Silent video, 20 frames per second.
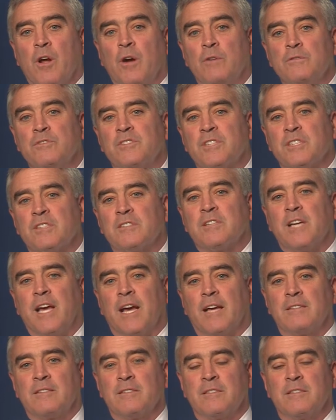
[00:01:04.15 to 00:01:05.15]
own
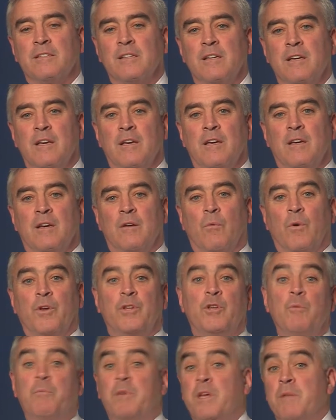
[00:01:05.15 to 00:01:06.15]
success. Will
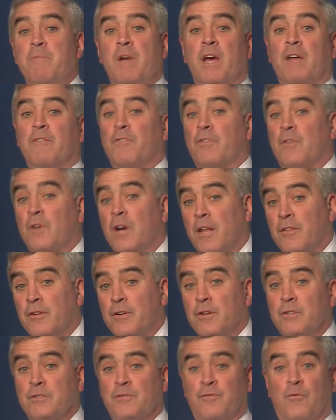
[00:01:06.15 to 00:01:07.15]
you be men for
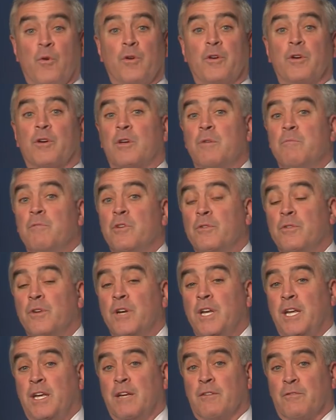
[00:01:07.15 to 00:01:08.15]
others, for your
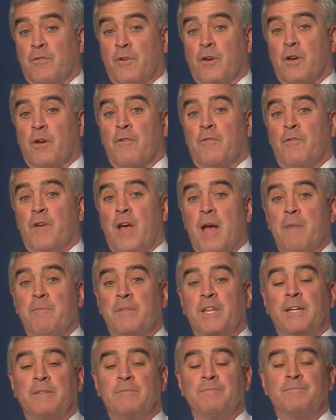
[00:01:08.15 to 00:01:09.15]
community, and for your
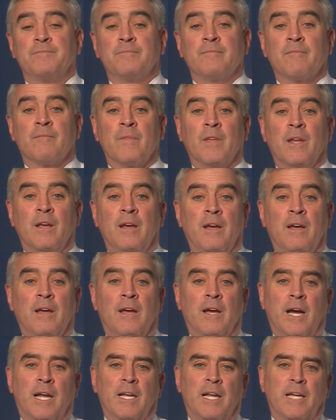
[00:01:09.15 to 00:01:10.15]
family?
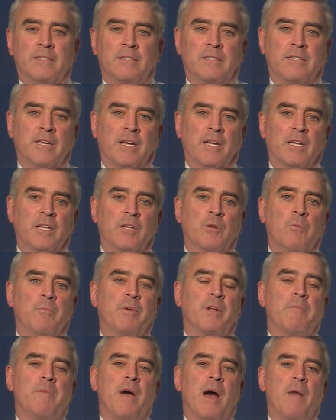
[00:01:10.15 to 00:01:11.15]
I'd like to tell you a little
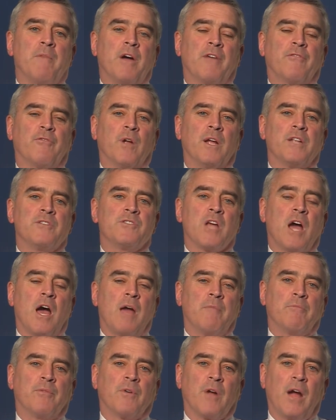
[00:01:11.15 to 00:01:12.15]
bit about my friend
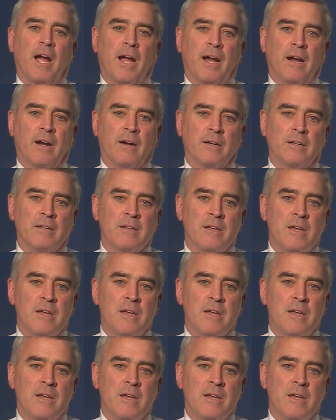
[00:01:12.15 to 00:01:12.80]
John Pryor,